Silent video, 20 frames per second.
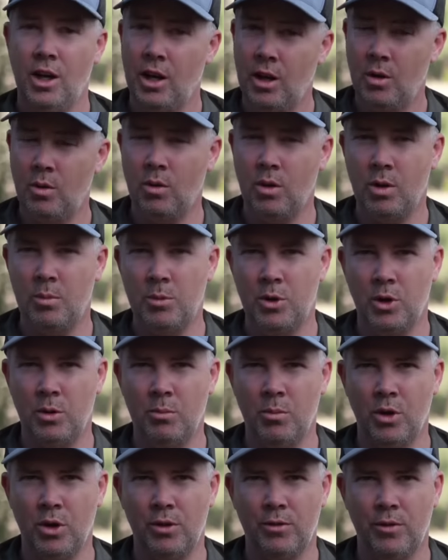No, I'm
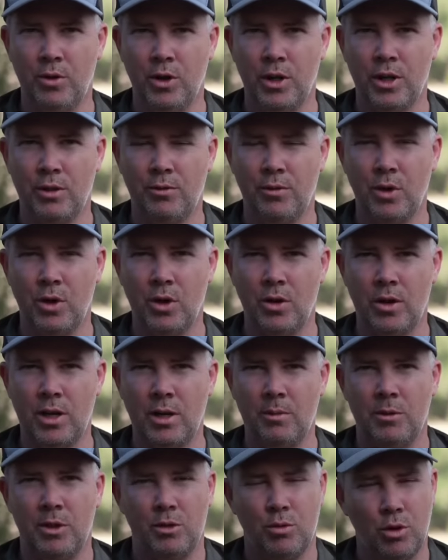not modifying a
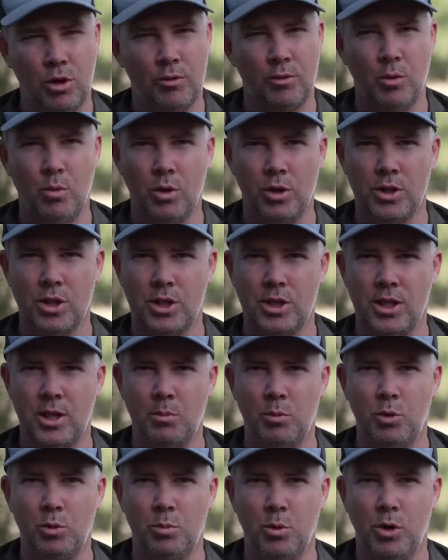firearm. This rifle was
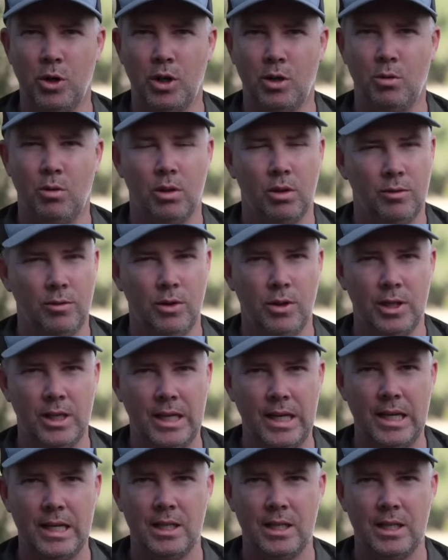assembled by a qualified